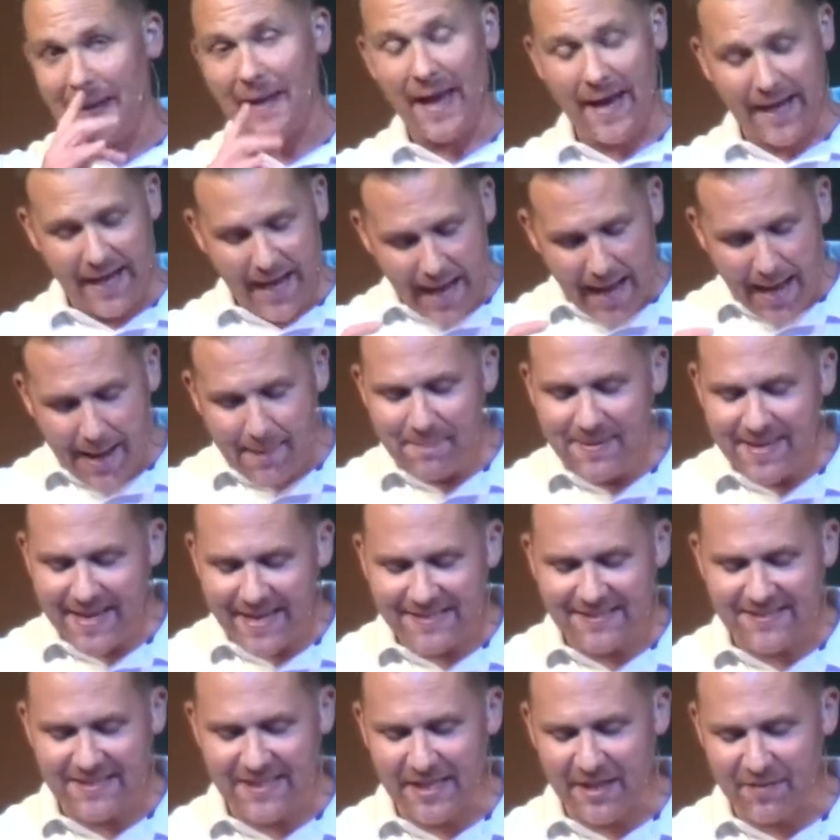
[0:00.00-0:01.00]
Like, I'm
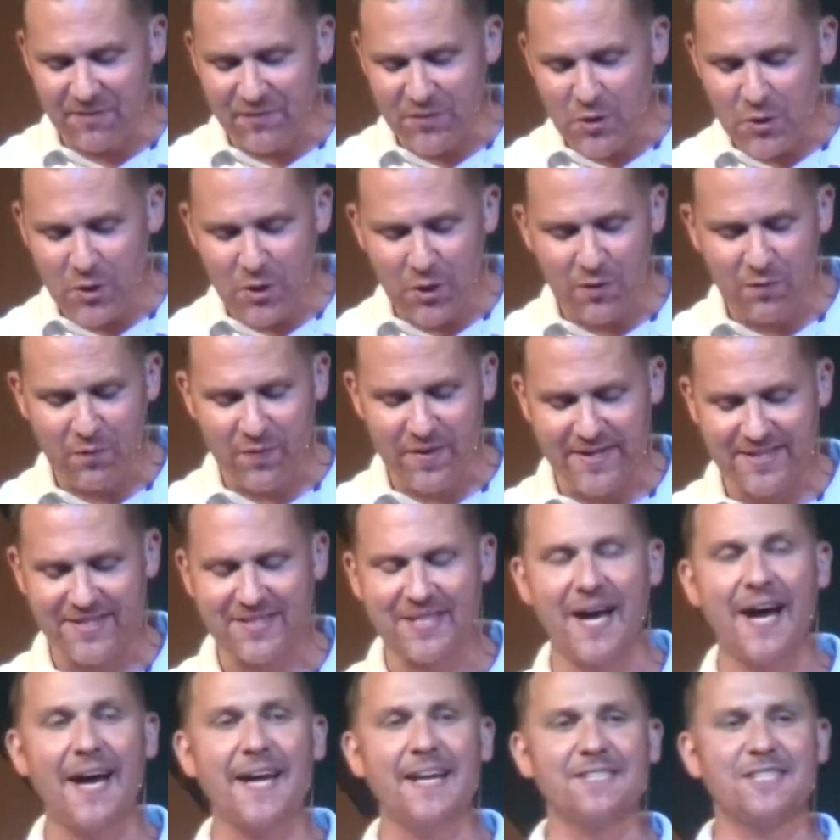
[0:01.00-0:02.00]
guessing if you could have read
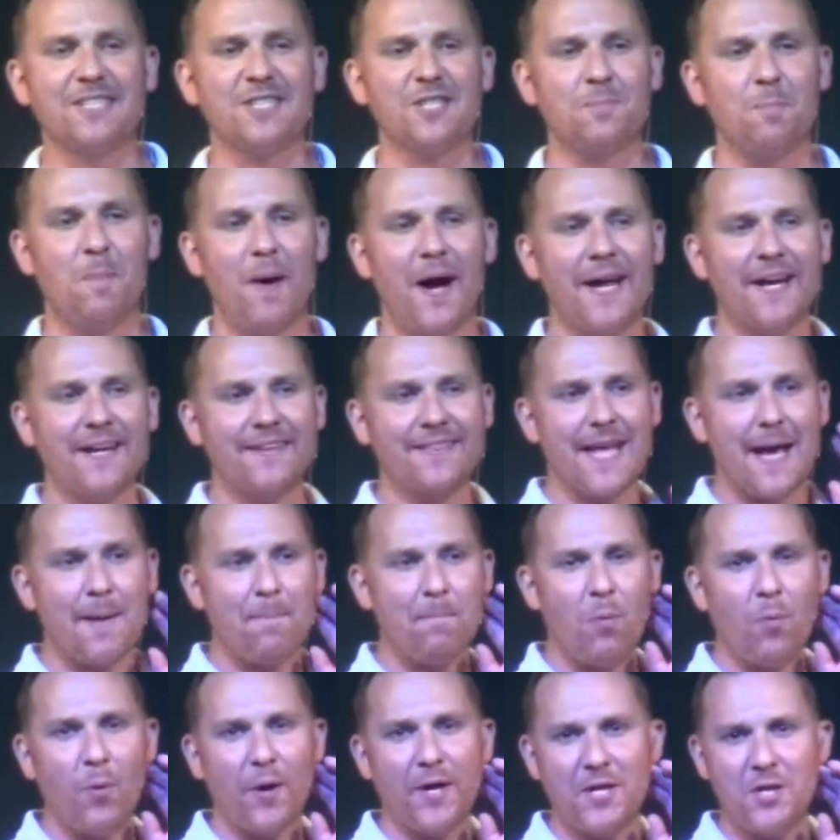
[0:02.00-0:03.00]
Titus's mind at
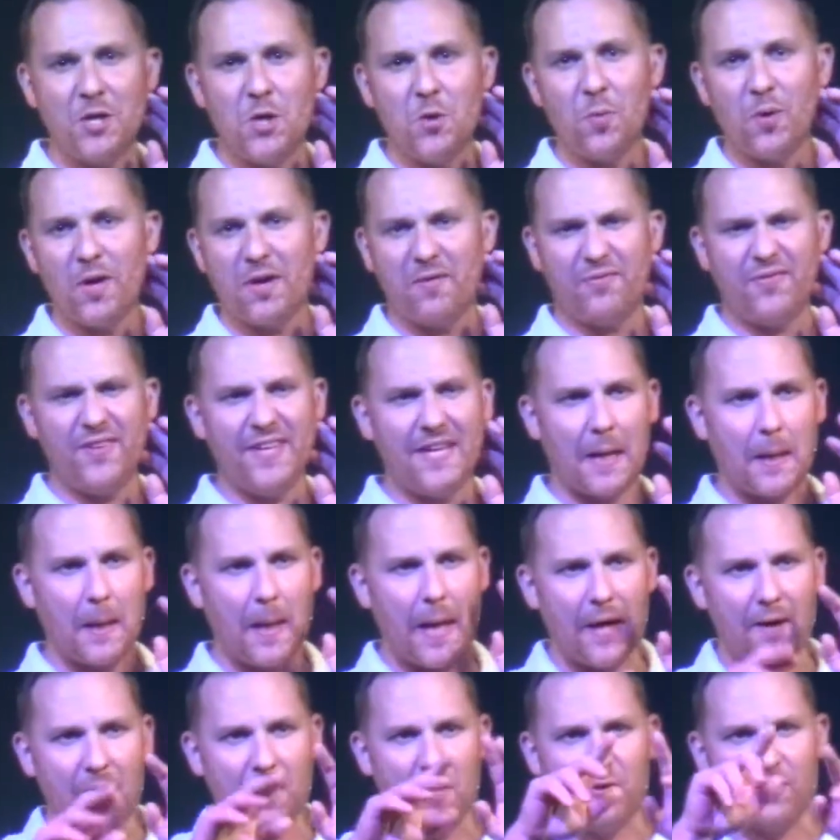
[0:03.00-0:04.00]
that point, you would have seen a
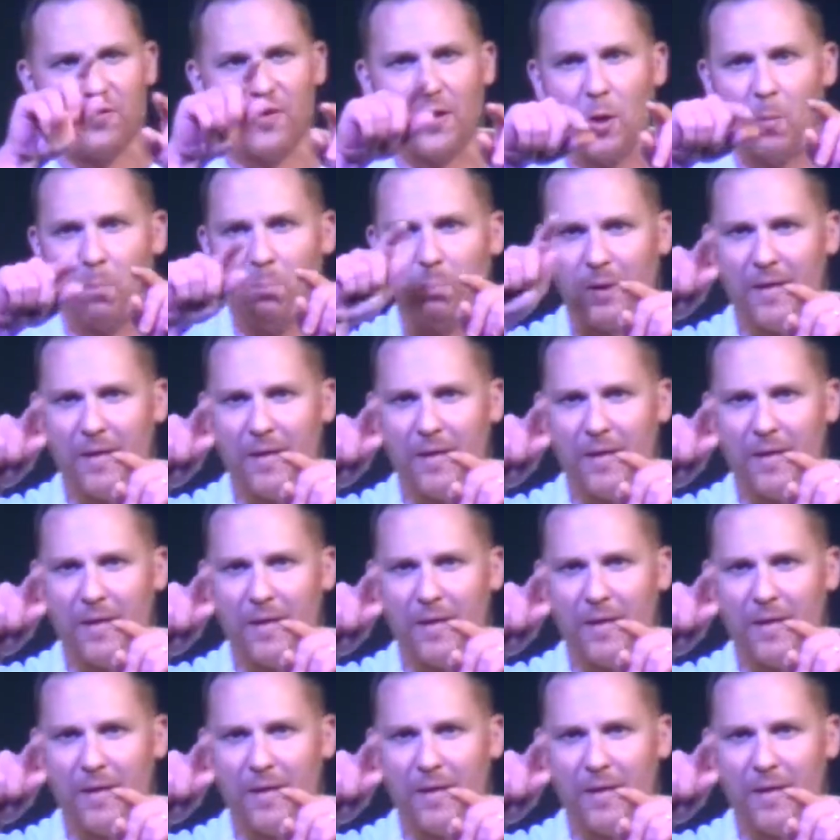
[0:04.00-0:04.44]
lot of those little